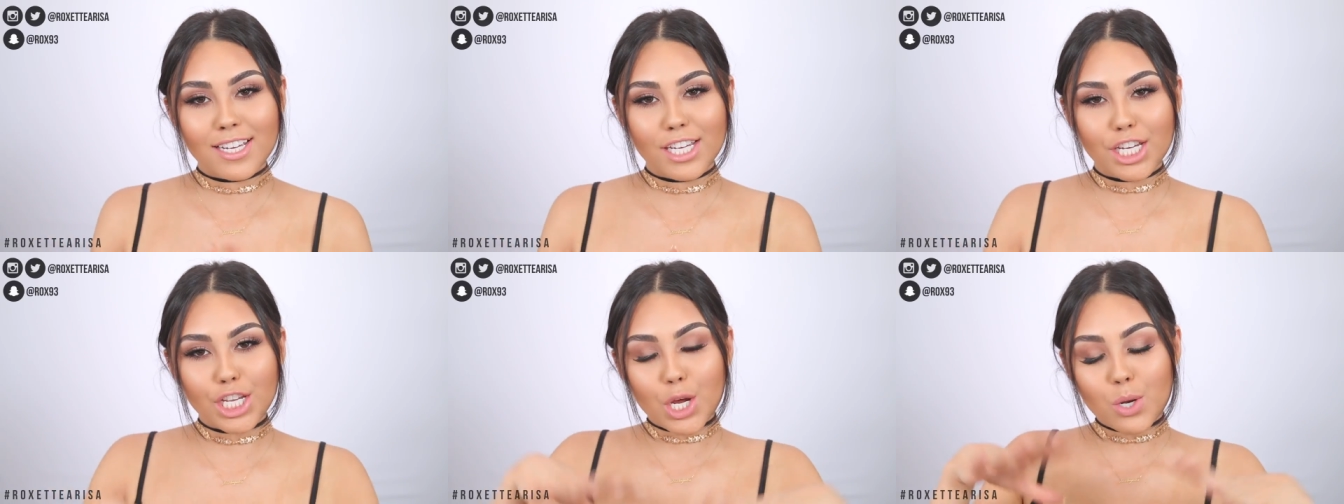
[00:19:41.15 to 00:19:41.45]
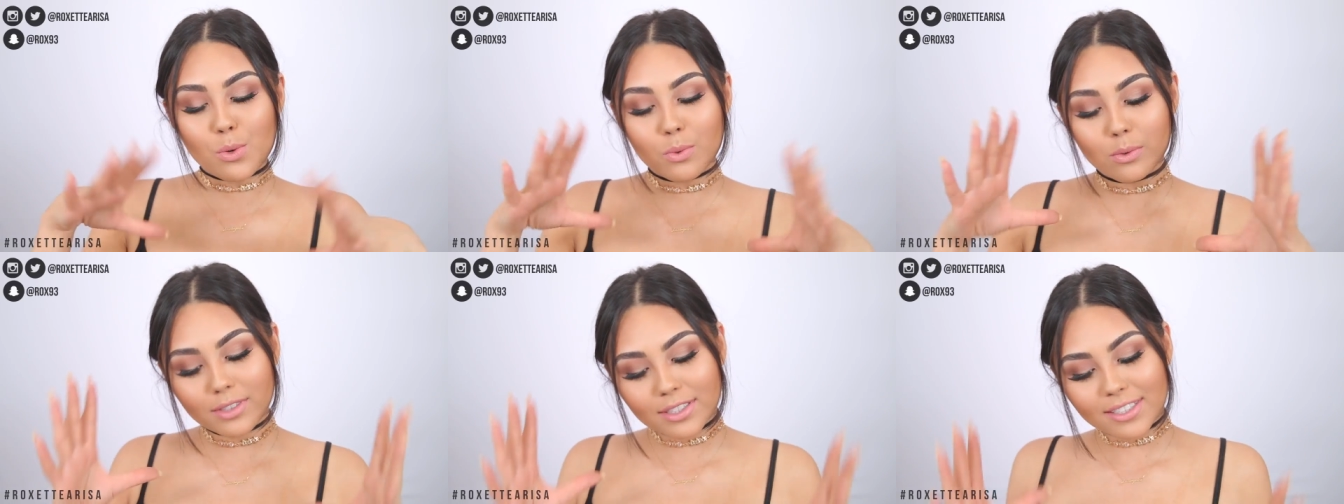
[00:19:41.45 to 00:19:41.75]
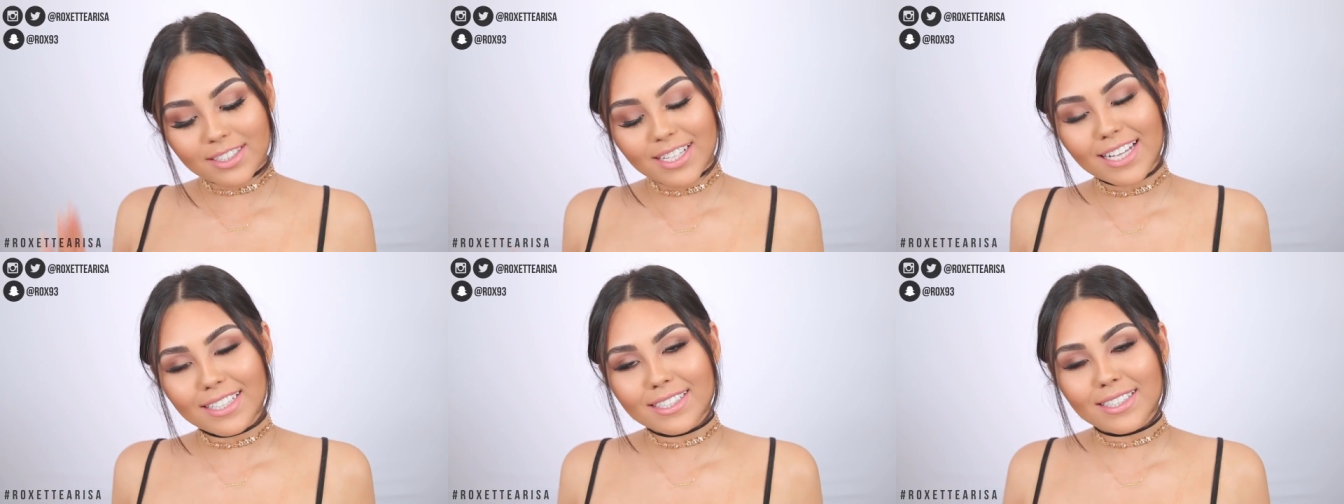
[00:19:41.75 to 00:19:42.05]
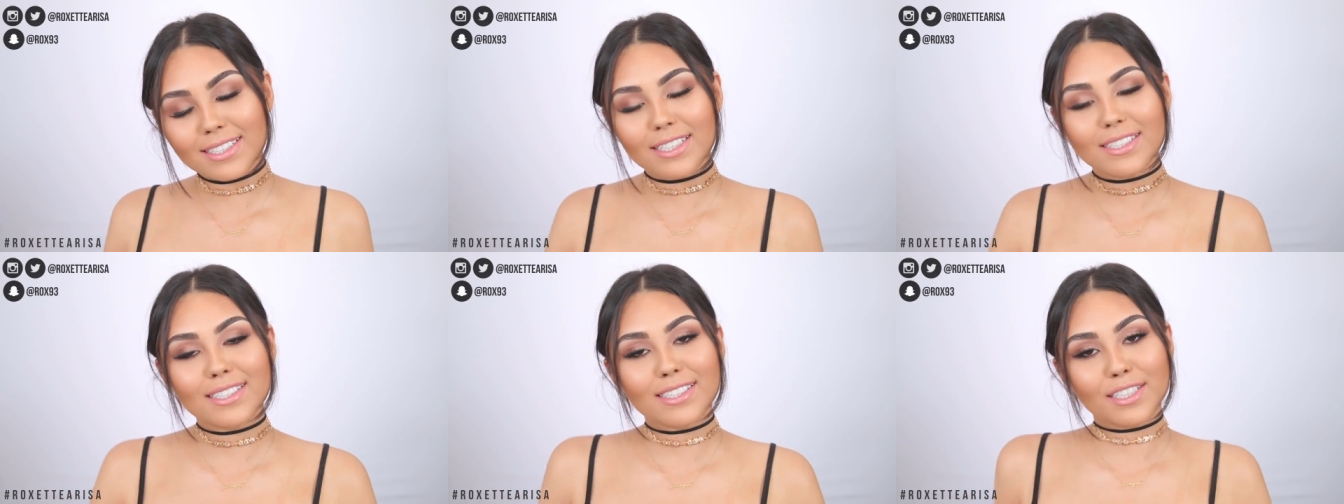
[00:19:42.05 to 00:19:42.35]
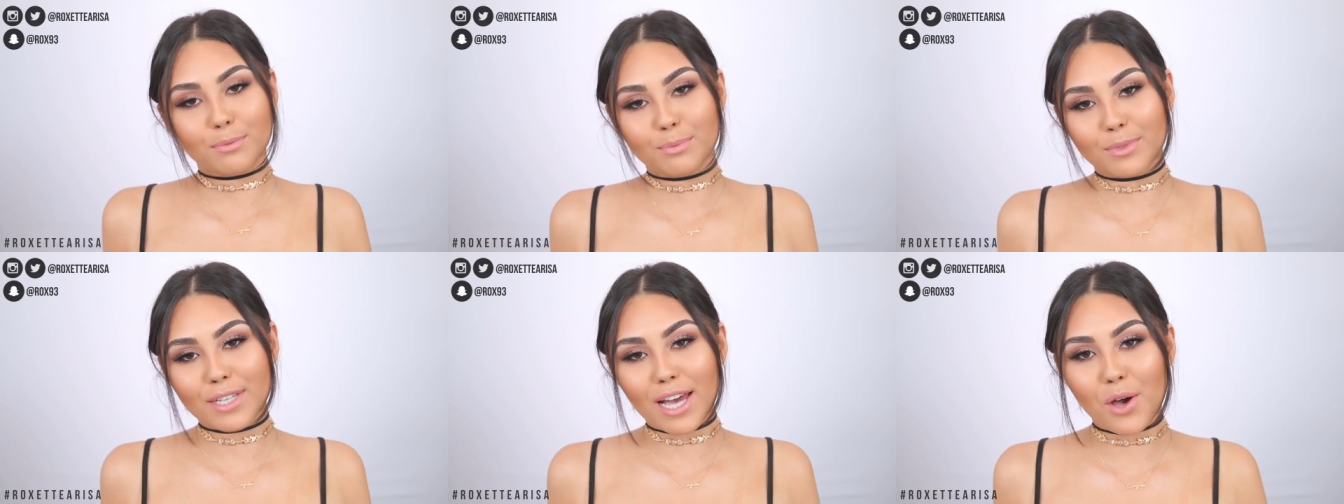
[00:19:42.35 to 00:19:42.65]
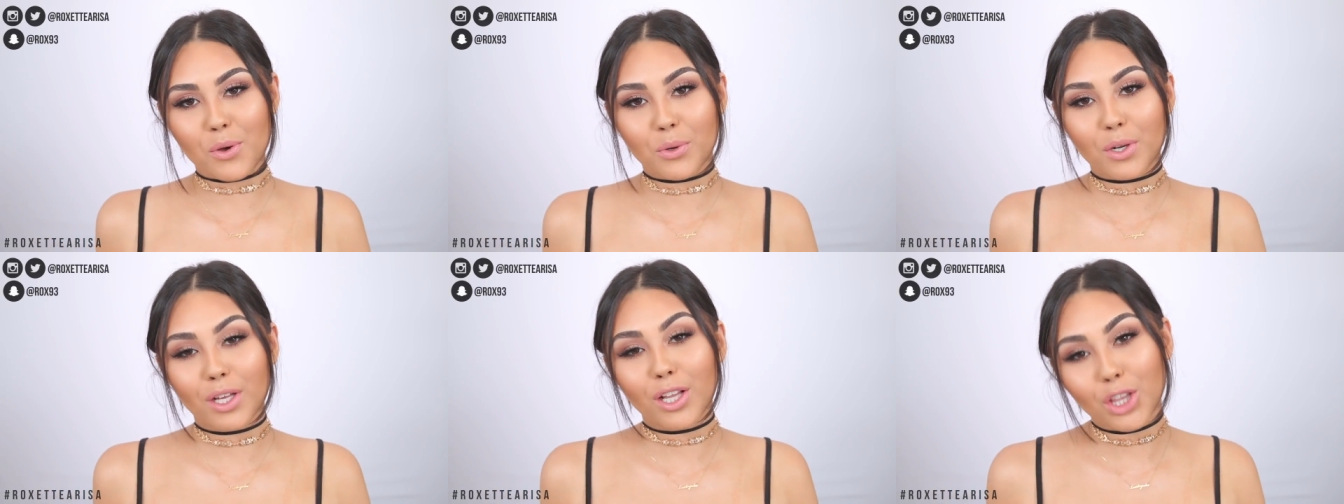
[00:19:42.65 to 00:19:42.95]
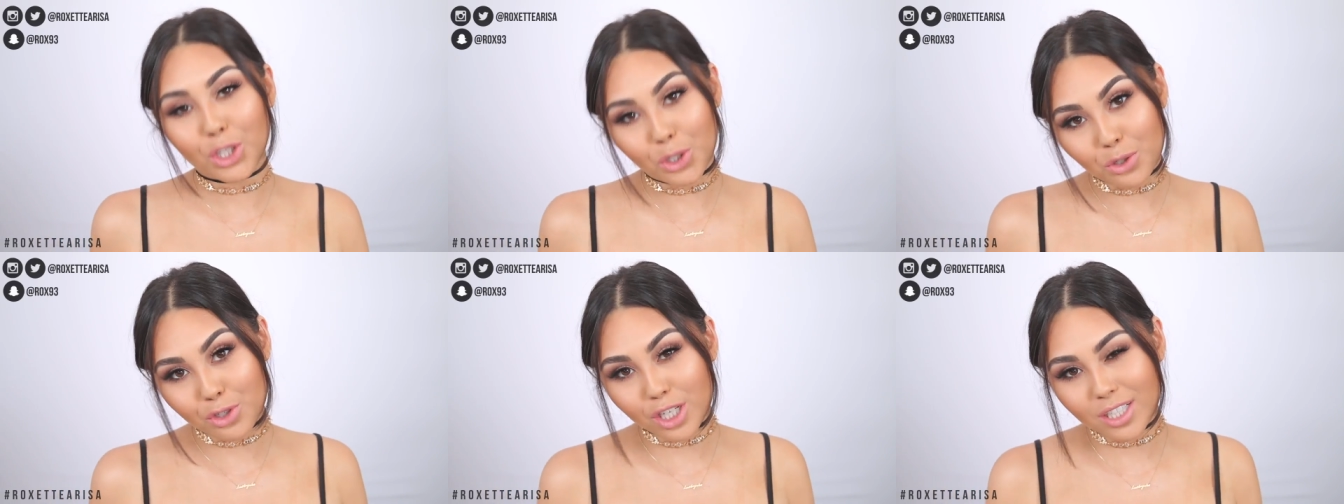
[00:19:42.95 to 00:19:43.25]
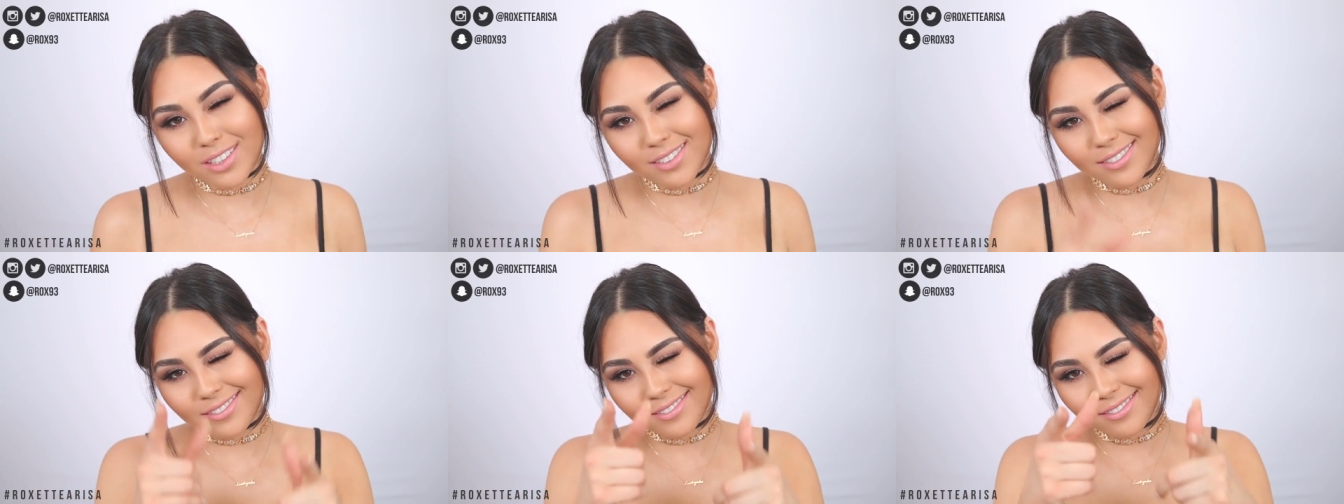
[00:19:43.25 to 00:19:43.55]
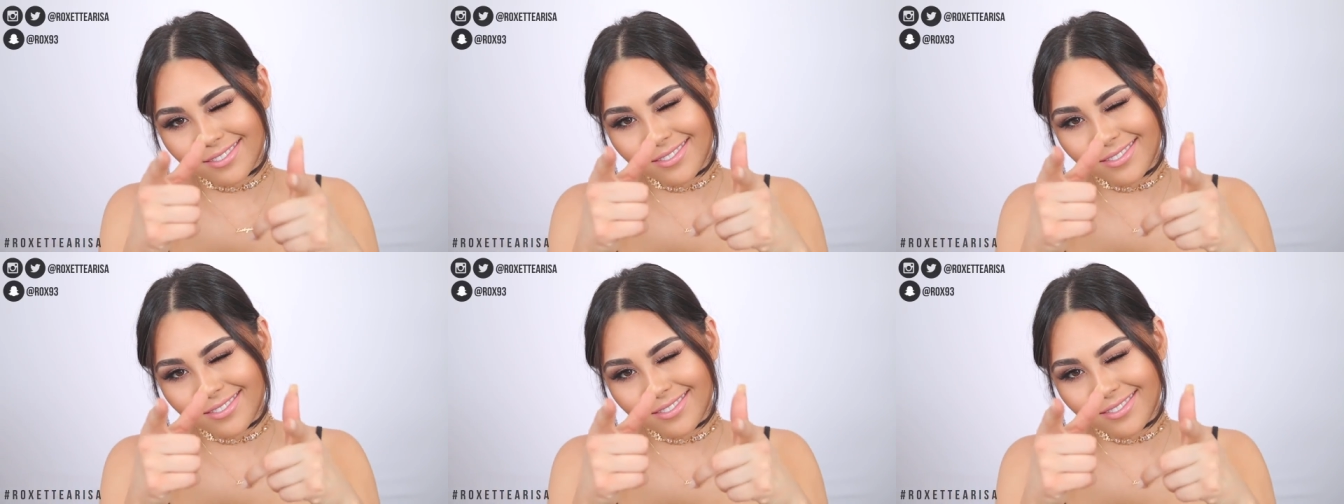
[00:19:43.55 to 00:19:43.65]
you know, nice slim down illusion.